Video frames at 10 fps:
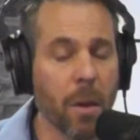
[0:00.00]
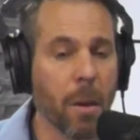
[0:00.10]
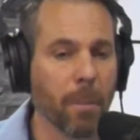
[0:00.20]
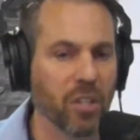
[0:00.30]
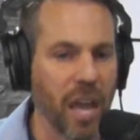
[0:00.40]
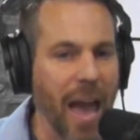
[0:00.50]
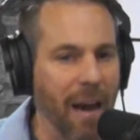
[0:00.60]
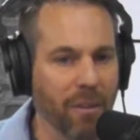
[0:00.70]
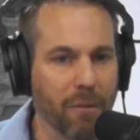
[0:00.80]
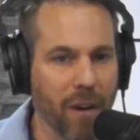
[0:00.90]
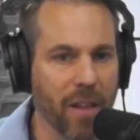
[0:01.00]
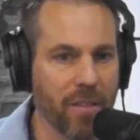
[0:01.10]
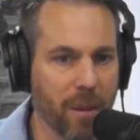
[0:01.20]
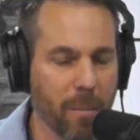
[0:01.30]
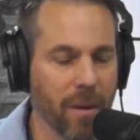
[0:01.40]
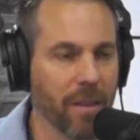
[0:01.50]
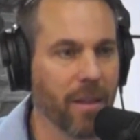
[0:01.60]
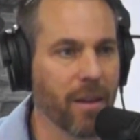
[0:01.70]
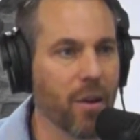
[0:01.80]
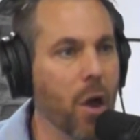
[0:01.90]
But you have to find somebody
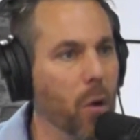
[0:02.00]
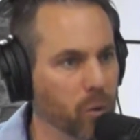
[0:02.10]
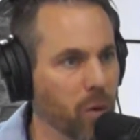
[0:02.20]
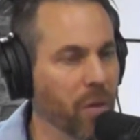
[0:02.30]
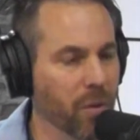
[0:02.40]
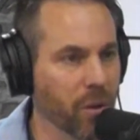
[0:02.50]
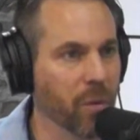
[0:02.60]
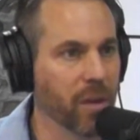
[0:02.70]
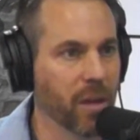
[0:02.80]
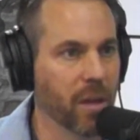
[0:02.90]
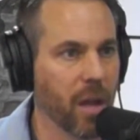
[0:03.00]
that knows what they're doing.